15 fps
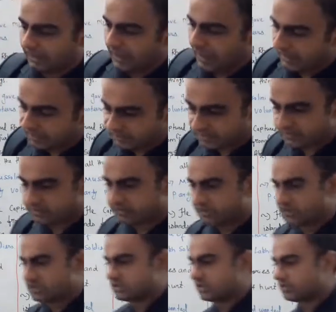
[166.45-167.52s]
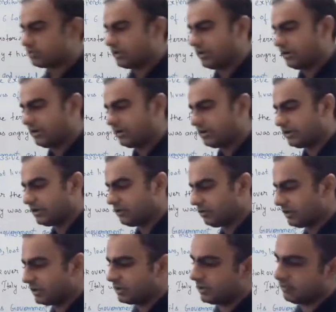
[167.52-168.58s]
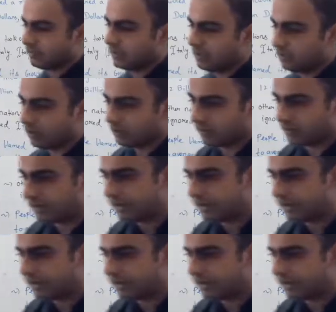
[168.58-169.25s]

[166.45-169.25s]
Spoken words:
Axis nation, but during the World War I,